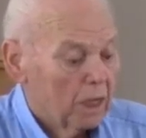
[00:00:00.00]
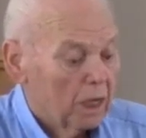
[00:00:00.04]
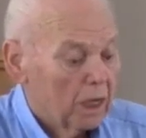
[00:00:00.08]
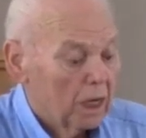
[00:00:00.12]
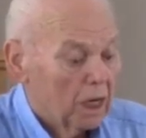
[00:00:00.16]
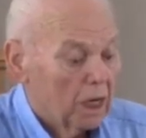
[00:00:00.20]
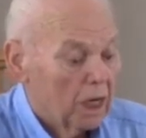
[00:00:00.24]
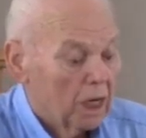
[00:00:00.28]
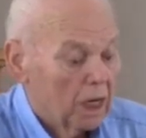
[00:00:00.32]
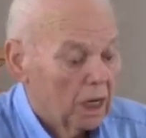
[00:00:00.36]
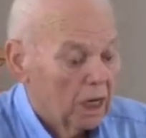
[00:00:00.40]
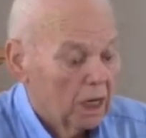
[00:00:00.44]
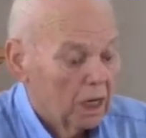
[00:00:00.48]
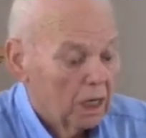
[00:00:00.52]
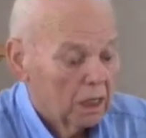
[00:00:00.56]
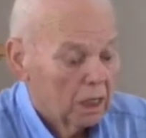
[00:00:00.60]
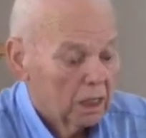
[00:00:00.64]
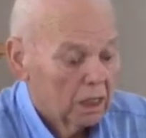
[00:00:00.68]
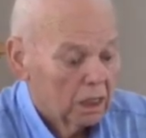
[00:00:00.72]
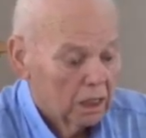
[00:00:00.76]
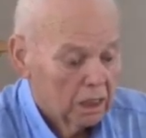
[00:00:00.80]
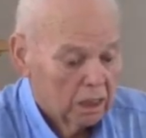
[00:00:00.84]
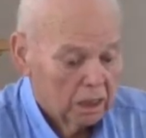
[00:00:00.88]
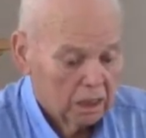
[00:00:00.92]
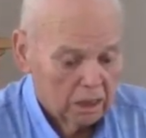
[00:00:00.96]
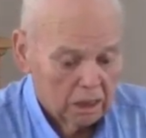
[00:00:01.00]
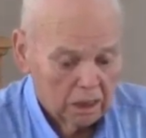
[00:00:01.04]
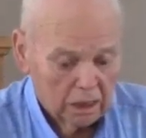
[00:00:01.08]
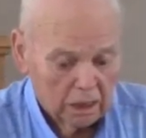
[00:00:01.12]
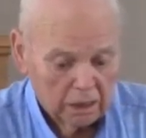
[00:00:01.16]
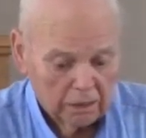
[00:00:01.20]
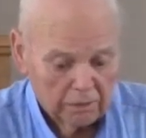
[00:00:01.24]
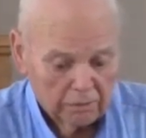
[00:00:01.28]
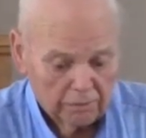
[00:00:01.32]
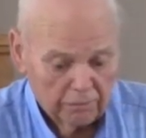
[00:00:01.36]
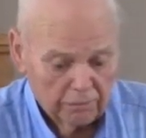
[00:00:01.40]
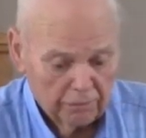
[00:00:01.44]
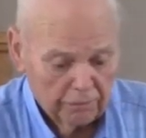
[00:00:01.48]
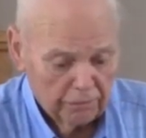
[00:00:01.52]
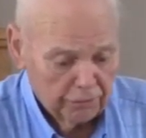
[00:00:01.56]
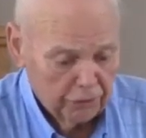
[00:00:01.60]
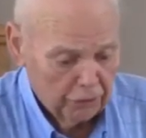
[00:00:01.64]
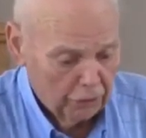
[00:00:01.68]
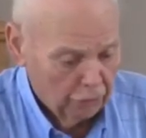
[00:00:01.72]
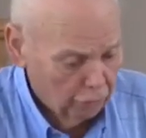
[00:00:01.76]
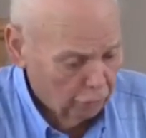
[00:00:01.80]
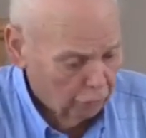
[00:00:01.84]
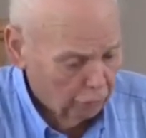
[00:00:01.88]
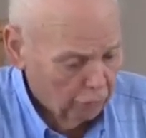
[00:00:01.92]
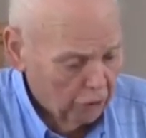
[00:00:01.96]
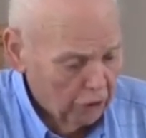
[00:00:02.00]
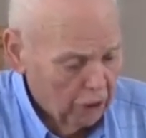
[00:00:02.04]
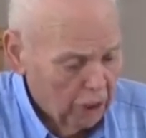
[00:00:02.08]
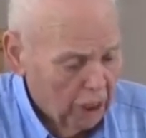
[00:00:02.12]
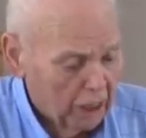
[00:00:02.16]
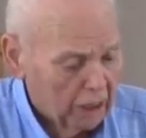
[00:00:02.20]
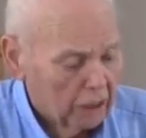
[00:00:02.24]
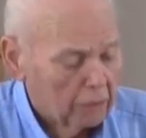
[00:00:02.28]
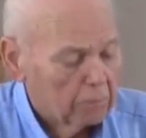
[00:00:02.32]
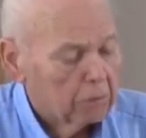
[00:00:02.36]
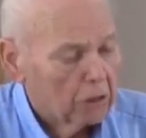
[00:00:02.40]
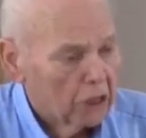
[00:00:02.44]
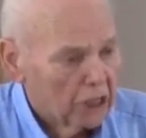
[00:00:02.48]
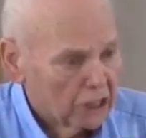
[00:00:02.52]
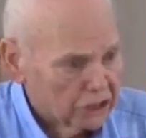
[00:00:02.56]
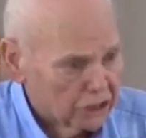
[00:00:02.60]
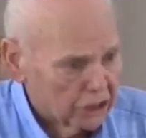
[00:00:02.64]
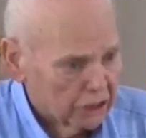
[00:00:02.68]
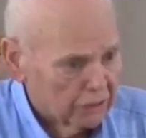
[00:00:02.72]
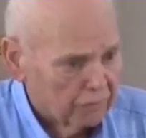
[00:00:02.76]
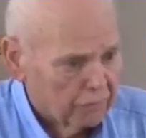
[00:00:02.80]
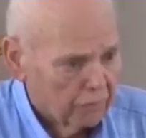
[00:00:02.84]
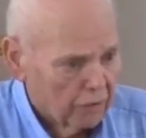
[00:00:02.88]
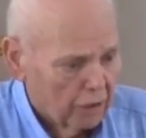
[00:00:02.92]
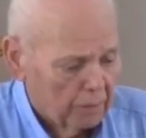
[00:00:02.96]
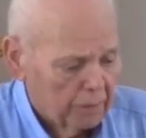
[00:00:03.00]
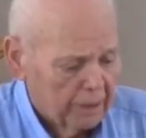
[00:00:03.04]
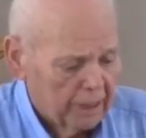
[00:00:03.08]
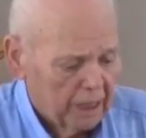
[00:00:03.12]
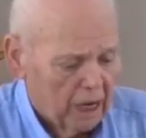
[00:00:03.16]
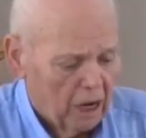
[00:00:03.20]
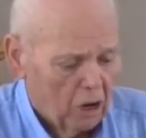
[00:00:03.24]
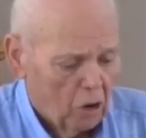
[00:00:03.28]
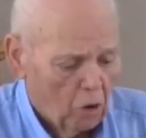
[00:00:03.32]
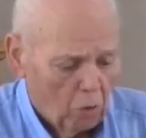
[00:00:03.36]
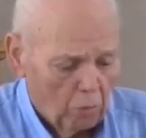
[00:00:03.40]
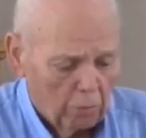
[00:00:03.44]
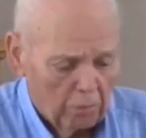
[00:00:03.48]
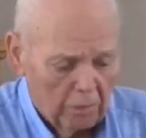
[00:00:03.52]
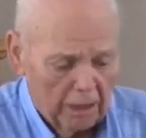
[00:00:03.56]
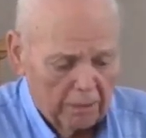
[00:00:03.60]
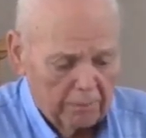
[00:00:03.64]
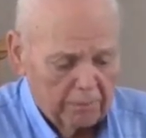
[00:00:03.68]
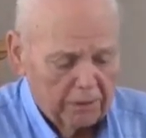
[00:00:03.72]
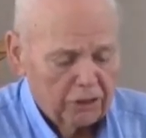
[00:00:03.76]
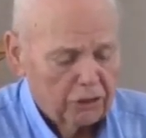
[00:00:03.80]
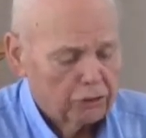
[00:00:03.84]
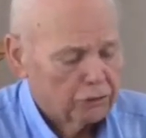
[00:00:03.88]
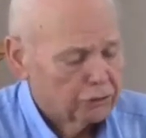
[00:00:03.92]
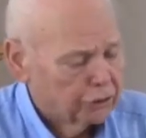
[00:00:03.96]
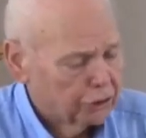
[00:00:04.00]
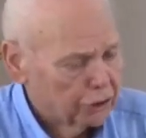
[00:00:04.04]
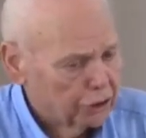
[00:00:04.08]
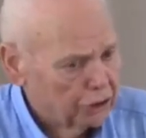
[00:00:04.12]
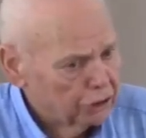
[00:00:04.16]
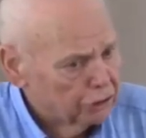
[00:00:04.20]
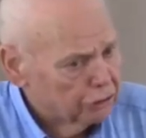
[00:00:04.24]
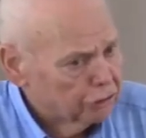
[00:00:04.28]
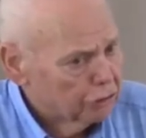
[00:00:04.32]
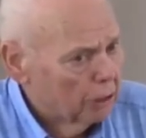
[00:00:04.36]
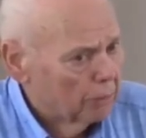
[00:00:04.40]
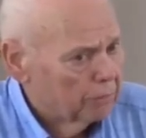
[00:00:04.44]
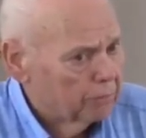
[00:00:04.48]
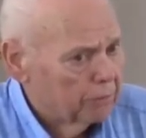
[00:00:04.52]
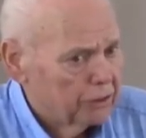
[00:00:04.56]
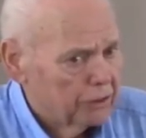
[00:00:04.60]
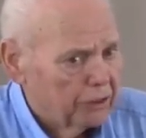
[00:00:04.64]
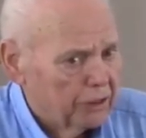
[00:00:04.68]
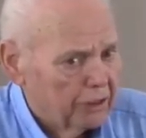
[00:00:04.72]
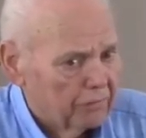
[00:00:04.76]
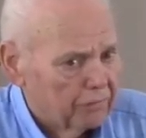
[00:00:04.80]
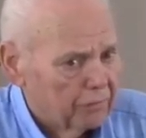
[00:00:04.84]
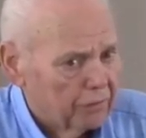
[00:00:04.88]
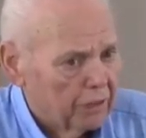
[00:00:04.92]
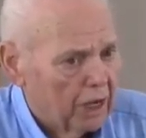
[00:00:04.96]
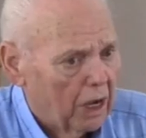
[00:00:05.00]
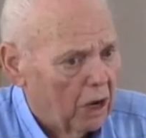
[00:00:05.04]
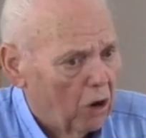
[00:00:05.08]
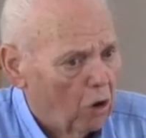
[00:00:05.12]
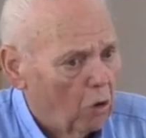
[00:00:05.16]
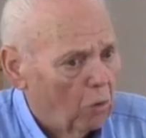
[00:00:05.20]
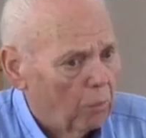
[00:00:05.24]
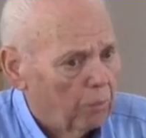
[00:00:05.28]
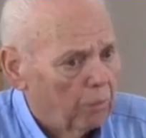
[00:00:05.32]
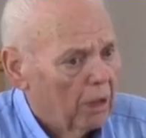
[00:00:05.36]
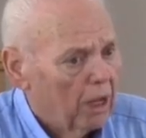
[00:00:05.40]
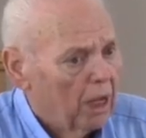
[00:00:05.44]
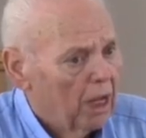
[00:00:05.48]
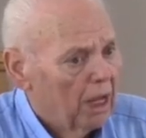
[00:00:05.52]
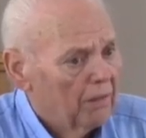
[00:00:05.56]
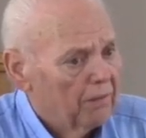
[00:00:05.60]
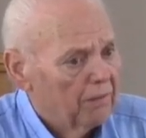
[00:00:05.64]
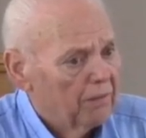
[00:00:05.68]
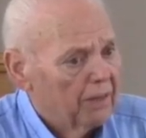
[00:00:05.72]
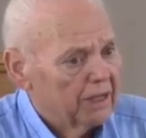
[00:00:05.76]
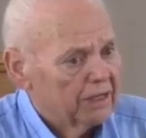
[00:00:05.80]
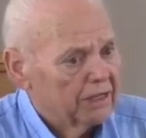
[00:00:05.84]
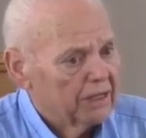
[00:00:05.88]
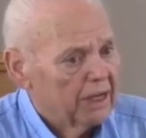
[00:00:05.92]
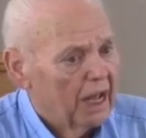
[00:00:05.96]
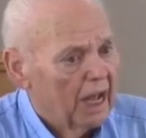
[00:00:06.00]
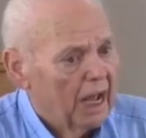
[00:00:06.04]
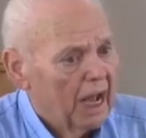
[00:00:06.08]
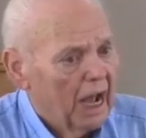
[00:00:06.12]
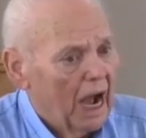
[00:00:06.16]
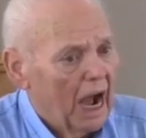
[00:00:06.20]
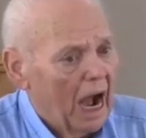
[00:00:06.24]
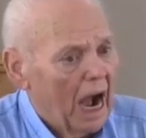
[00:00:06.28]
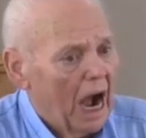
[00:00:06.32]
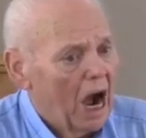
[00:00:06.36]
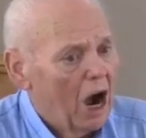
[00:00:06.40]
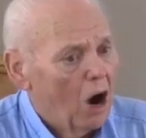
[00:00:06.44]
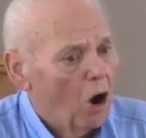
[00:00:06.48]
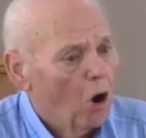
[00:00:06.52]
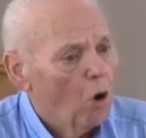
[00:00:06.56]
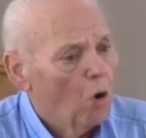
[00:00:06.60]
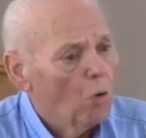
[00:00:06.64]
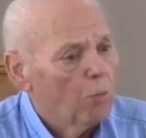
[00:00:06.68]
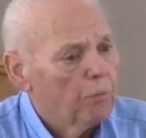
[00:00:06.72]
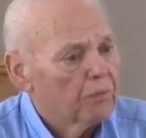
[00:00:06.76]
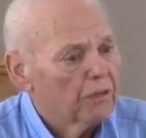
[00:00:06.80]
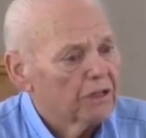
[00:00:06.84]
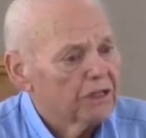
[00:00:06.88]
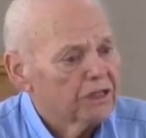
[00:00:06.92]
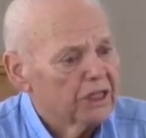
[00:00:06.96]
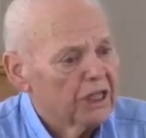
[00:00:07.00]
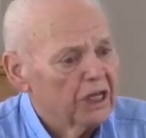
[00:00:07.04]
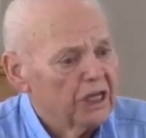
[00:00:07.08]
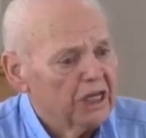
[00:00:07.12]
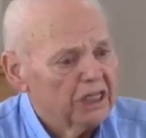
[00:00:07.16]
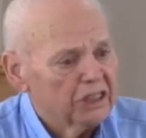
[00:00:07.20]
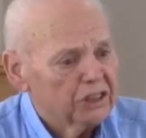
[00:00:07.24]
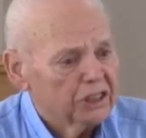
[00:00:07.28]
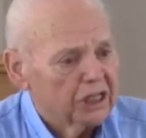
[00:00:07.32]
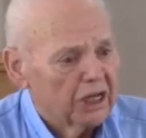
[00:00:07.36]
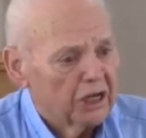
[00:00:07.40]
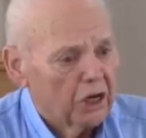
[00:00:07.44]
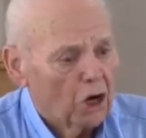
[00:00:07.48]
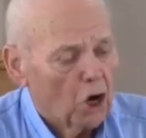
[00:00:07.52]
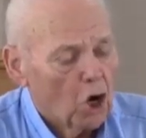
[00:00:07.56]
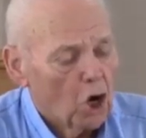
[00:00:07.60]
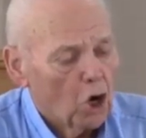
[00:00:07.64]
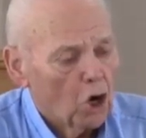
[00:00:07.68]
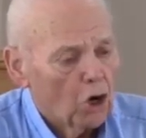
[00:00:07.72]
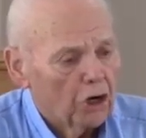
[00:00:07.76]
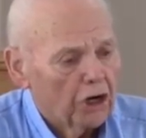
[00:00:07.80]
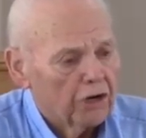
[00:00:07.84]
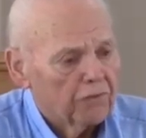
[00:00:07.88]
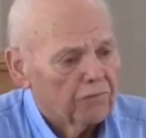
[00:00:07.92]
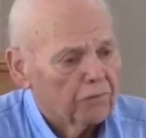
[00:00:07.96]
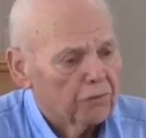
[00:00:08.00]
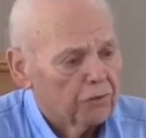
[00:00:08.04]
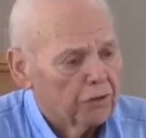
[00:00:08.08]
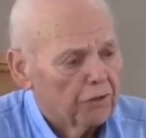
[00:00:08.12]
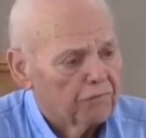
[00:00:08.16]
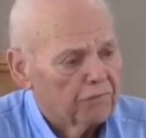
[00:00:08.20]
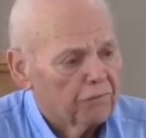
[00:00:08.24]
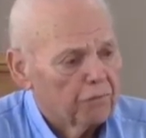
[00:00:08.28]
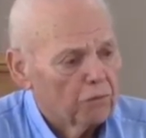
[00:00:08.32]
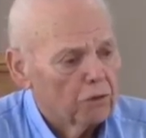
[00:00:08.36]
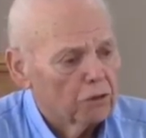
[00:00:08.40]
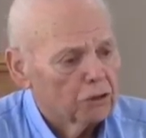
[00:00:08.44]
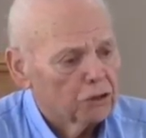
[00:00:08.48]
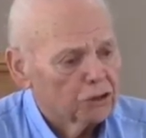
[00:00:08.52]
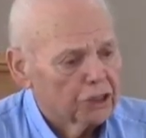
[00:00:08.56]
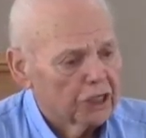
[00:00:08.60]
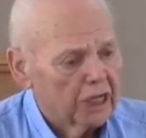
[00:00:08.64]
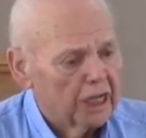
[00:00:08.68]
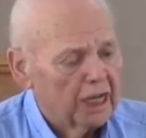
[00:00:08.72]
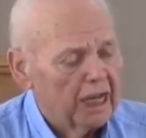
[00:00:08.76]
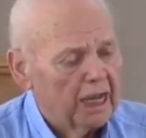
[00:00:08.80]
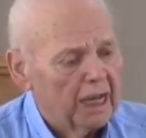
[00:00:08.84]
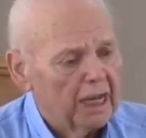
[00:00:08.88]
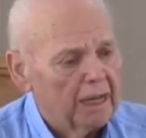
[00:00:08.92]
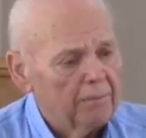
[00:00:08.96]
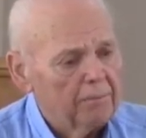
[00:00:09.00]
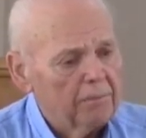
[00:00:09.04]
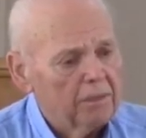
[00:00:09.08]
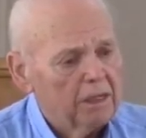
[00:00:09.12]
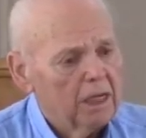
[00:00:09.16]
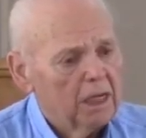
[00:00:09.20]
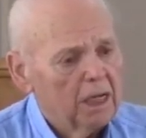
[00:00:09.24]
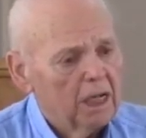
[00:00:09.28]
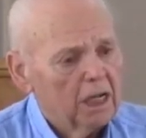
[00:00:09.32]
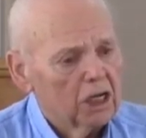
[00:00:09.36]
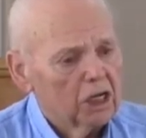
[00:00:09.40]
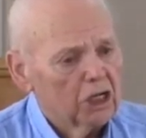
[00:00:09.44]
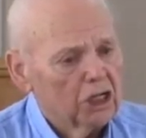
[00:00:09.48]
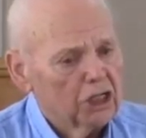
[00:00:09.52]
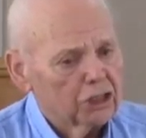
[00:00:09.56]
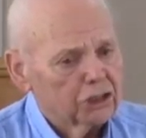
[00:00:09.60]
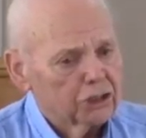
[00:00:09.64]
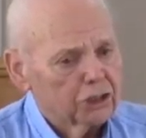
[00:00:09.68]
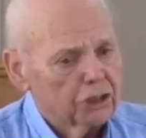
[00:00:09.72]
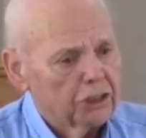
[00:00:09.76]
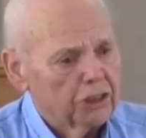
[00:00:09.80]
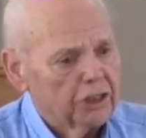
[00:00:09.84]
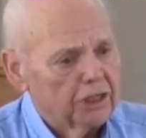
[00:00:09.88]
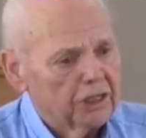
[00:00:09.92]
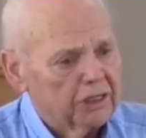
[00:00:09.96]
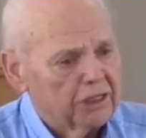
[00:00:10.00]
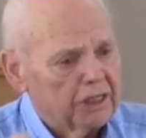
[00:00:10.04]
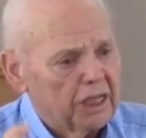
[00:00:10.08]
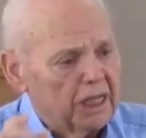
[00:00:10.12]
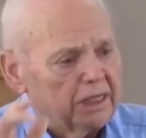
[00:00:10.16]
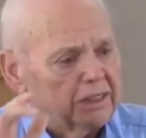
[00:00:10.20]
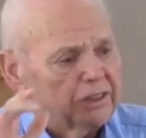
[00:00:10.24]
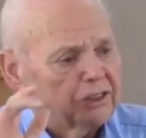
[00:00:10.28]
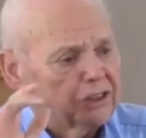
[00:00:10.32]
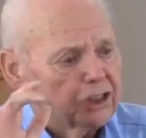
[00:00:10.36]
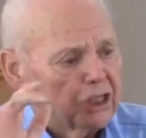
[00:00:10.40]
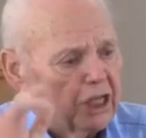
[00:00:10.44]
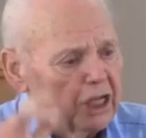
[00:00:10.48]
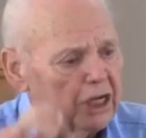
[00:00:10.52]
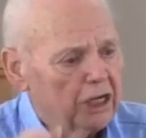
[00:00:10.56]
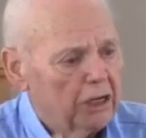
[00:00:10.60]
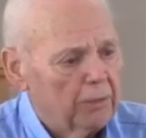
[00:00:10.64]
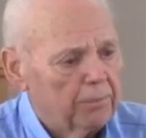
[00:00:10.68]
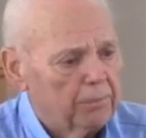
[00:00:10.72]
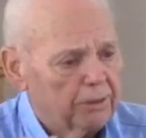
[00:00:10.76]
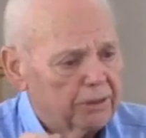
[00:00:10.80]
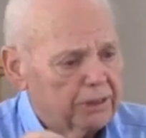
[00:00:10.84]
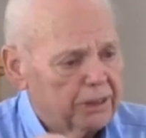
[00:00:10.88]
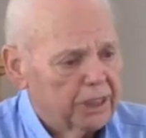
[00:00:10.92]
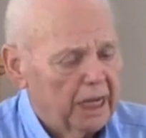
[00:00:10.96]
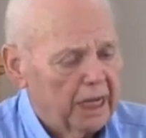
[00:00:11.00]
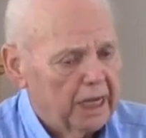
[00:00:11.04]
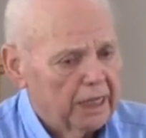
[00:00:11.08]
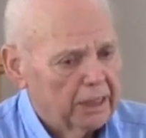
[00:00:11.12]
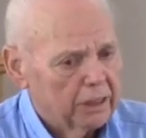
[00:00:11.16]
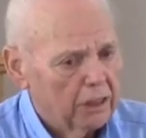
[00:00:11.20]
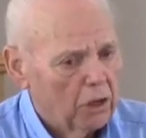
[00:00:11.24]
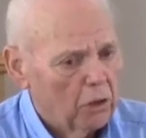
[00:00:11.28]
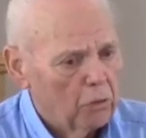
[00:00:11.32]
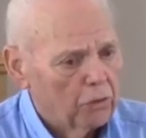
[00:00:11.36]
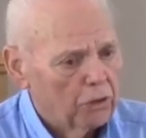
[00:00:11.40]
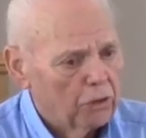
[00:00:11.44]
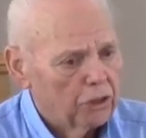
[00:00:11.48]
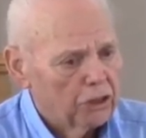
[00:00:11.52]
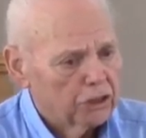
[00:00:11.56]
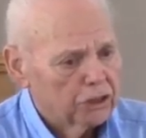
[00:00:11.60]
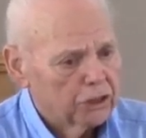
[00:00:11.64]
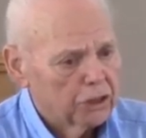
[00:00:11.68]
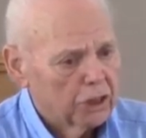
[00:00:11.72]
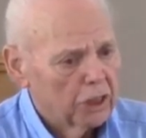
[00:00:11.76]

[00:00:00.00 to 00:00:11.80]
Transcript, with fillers: uh, you got a blessing from it. I hope maybe you have seen something different. I hope that I hope the things that hurt it for the first time, listen, that they said, that take notice,